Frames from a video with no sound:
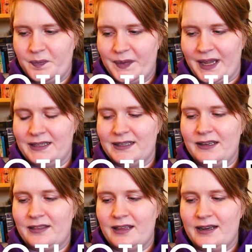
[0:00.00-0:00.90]
I
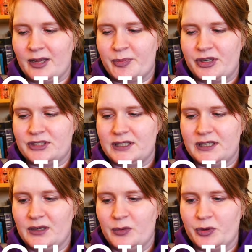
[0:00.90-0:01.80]
didn't think like
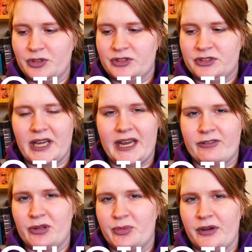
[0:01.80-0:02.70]
Percy would die
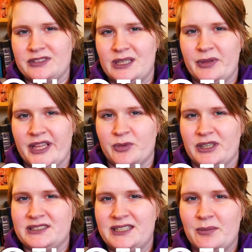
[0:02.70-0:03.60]
from the prophecy, but that's what
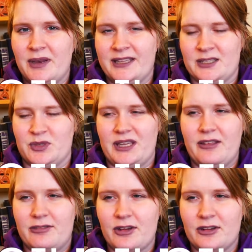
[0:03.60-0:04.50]
it seemed like, that's what he
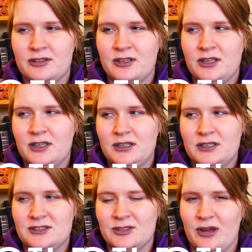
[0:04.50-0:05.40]
thought,
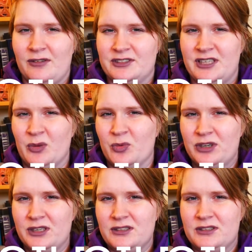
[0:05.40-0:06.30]
so obviously he
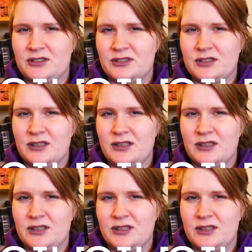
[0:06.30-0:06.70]
wouldn't.